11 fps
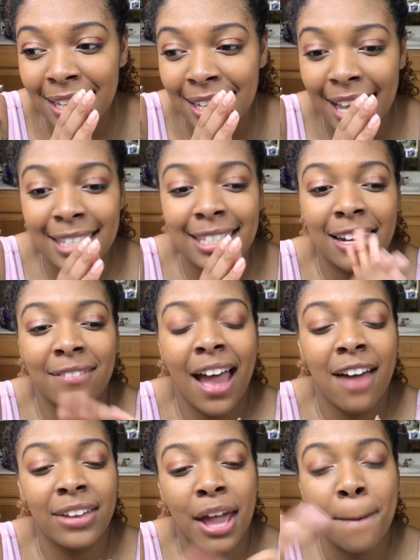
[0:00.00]
instead of
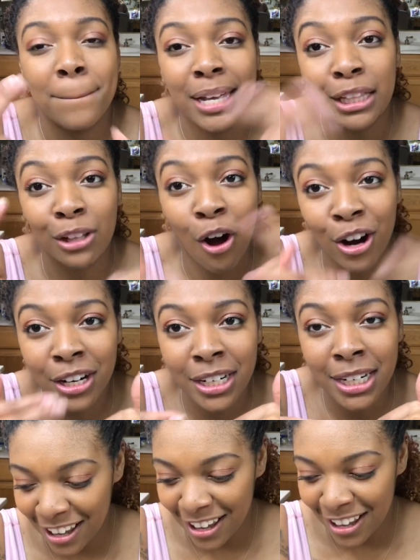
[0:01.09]
having it be
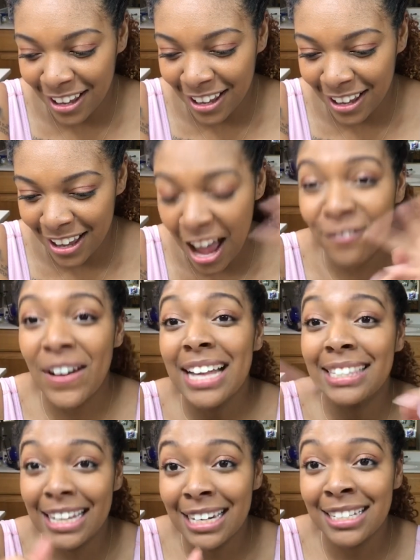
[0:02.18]
longer. If I
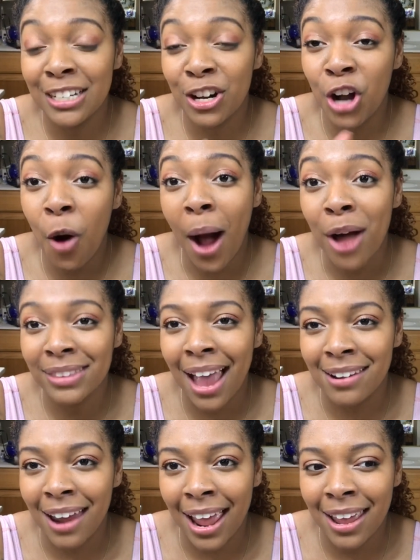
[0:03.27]
didn't go out that
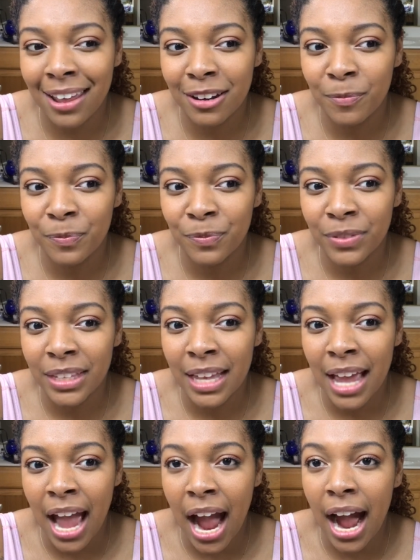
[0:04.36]
night,
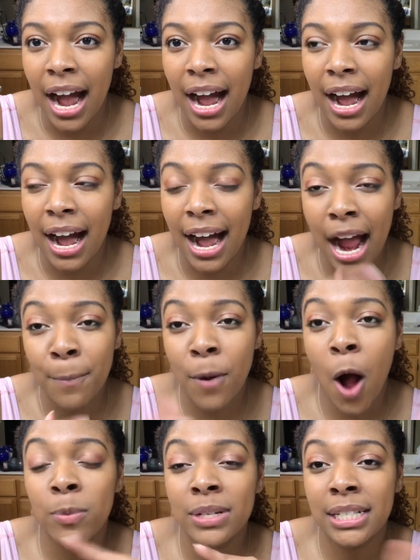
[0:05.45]
I
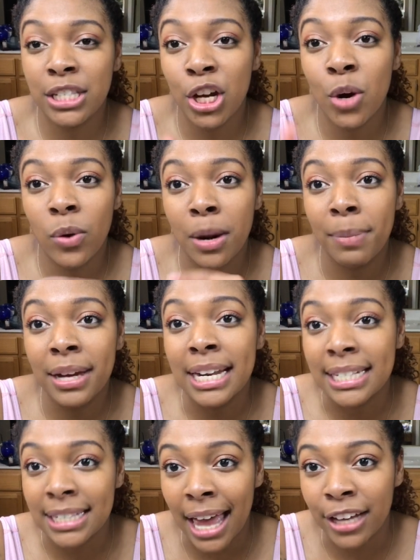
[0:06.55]
probably still would have been his
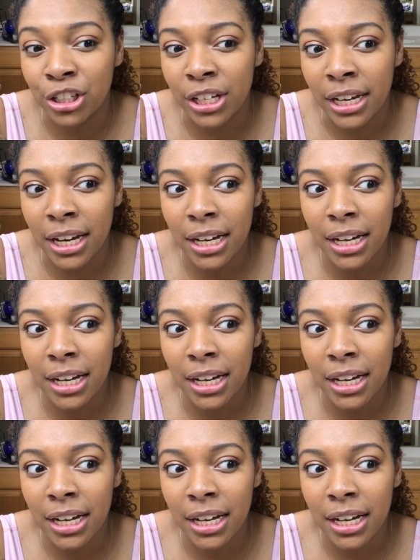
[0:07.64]
side chick